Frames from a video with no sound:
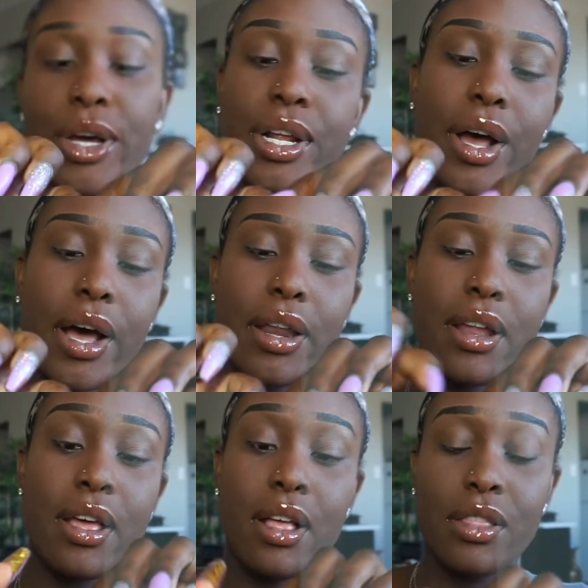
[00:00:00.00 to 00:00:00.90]
put it on.
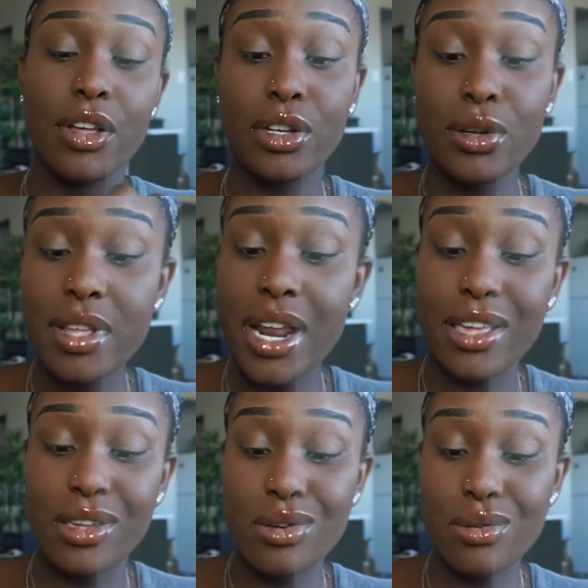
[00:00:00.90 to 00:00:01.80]
The glue that I
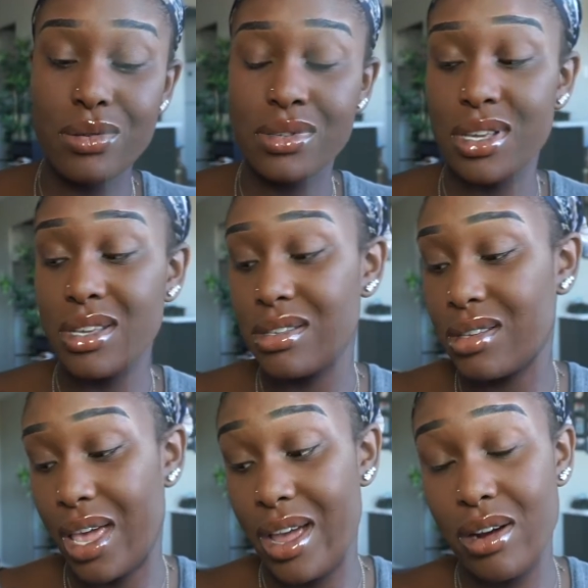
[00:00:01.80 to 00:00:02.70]
use is
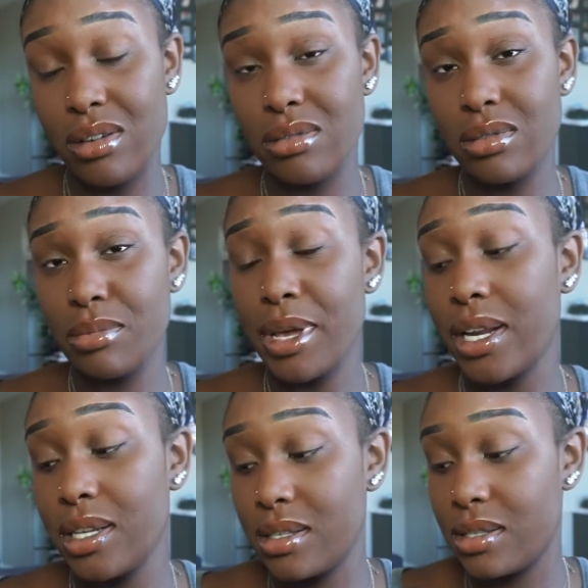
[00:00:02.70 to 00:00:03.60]
hair glue, to be
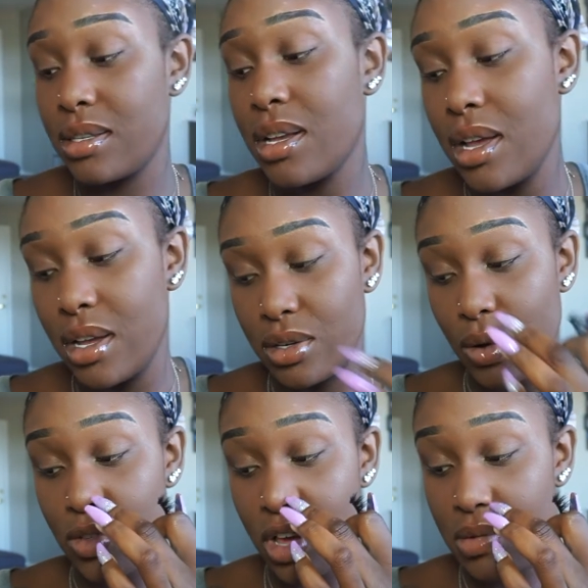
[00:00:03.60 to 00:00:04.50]
honest.
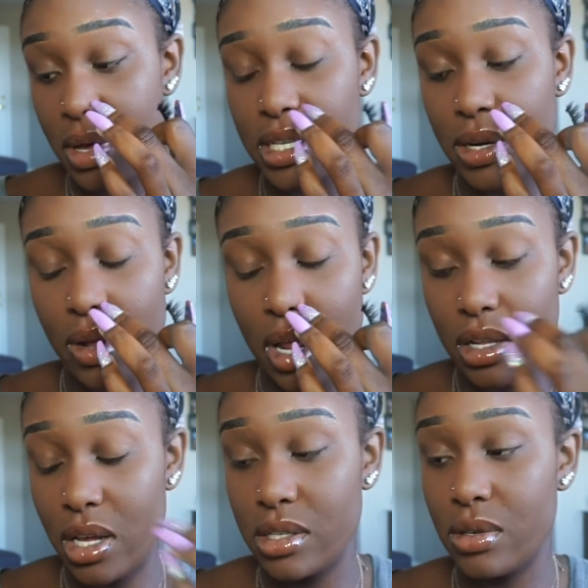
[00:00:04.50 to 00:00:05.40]
Don't judge me because I know a lot of
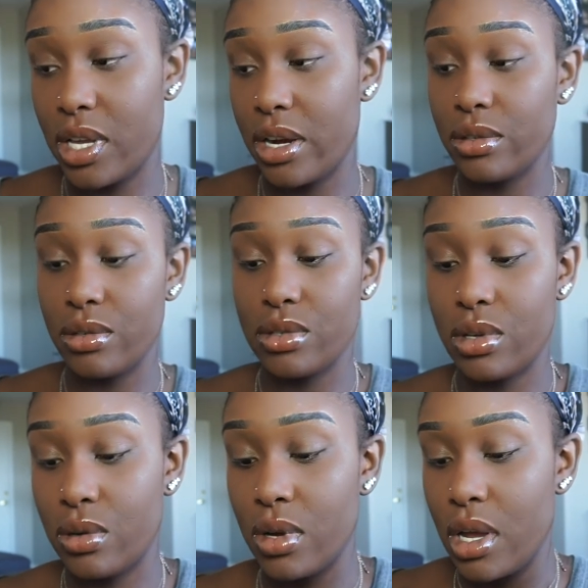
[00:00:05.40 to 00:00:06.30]
you guys use hair glue.
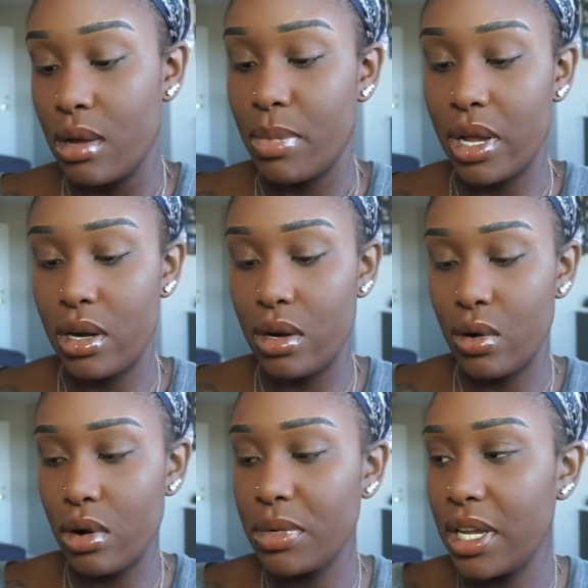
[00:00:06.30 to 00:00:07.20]
So, but
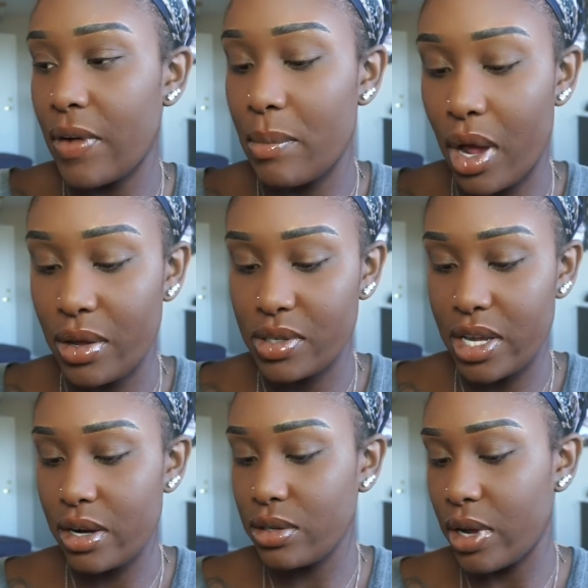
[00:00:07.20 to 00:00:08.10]
normally if I'm not using
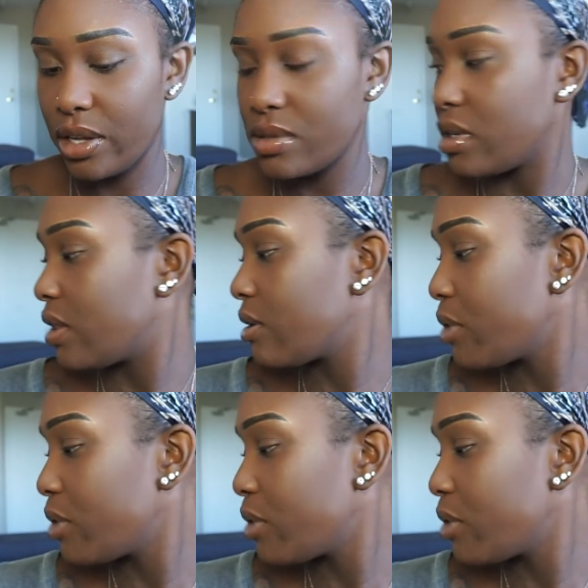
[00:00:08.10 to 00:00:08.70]
hair glue, I use another